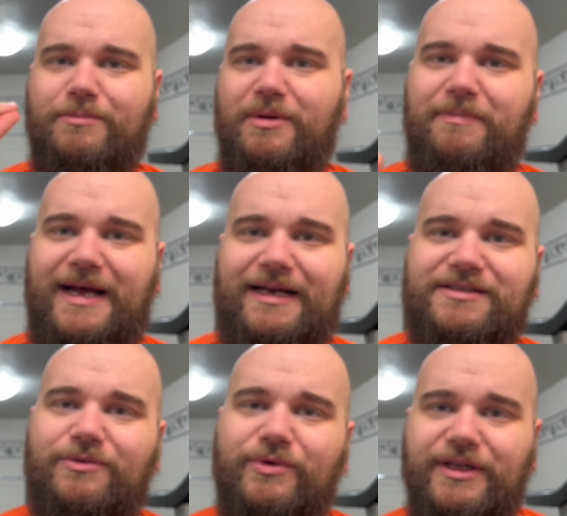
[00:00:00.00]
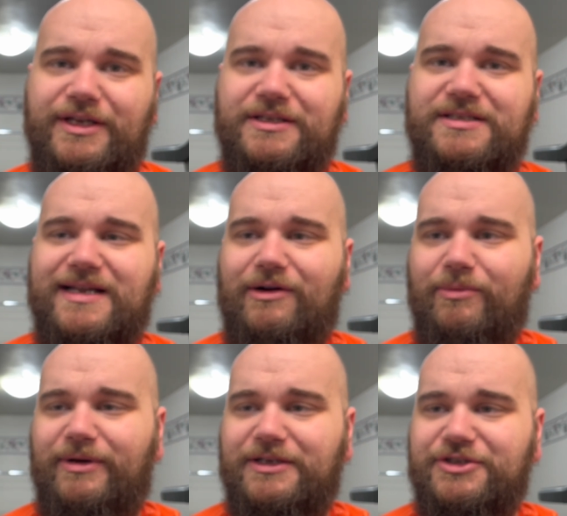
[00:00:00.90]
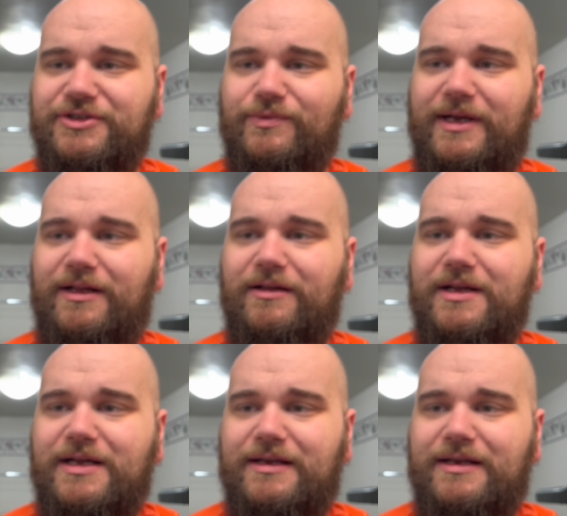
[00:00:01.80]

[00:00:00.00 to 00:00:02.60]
but packs a really good sour punch as well.